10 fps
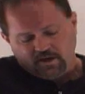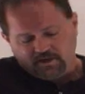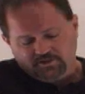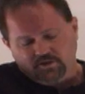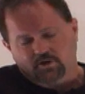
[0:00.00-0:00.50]

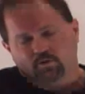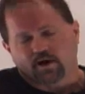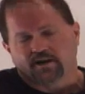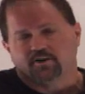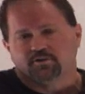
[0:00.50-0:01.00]
And so
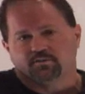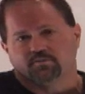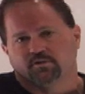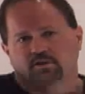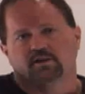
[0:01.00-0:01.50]
I know that
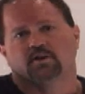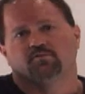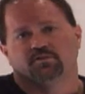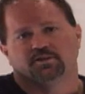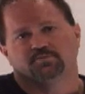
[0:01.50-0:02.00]
looking
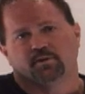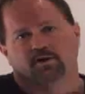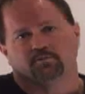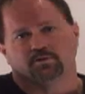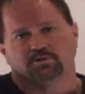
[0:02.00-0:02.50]
over this
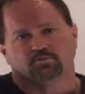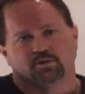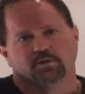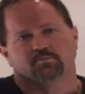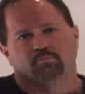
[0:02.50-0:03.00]
parable, it's
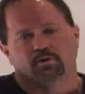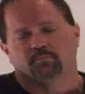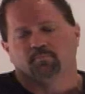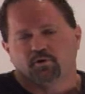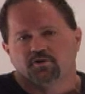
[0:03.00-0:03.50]
really put a
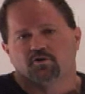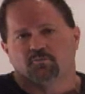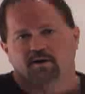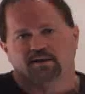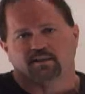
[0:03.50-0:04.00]
burden
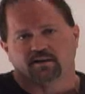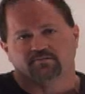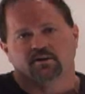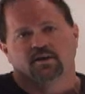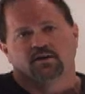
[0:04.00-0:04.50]
on my
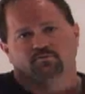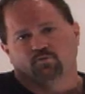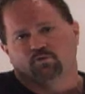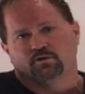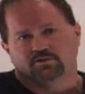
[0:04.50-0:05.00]
life
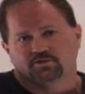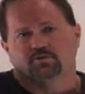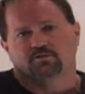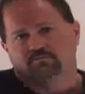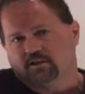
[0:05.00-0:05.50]
for a
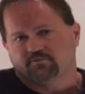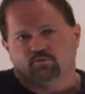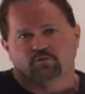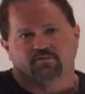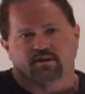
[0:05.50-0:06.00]
certain, like
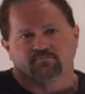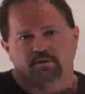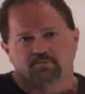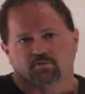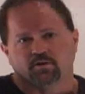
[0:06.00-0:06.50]
4 or 5
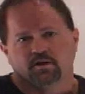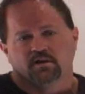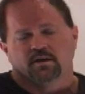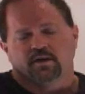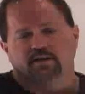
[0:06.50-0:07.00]
people.
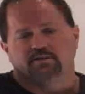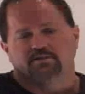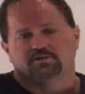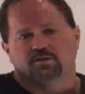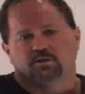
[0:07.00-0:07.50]
And
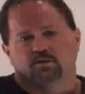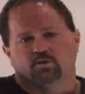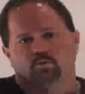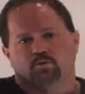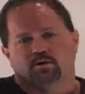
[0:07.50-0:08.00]

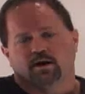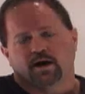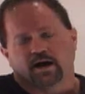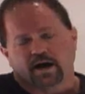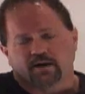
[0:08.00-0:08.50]
so
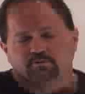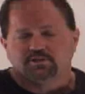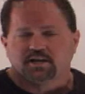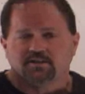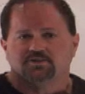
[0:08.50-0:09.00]
I would
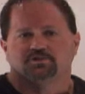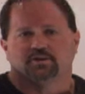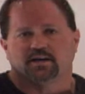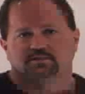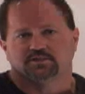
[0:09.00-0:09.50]
challenge you
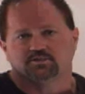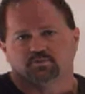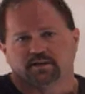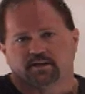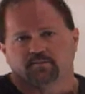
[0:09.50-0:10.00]
guys this
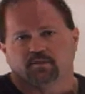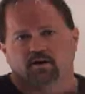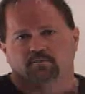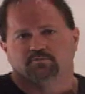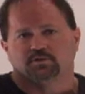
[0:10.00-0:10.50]
week
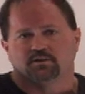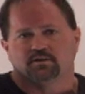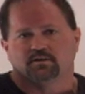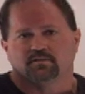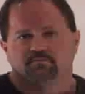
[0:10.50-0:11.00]

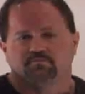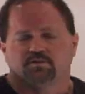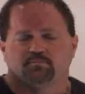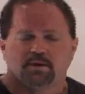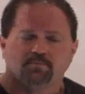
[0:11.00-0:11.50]
to
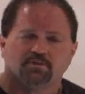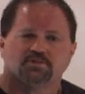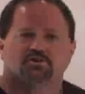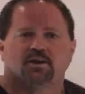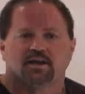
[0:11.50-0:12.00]
the people
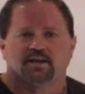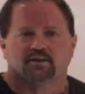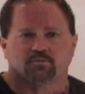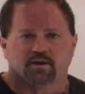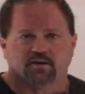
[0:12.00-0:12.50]
that you're hanging
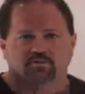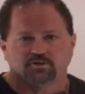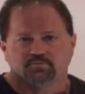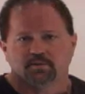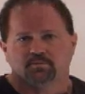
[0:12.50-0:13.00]
around,
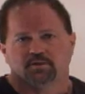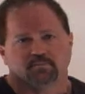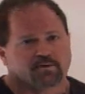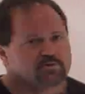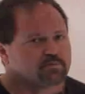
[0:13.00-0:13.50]
those people that
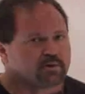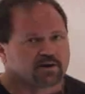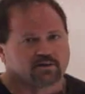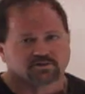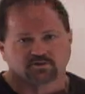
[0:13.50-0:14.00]
maybe your
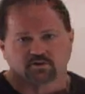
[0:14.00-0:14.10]
parents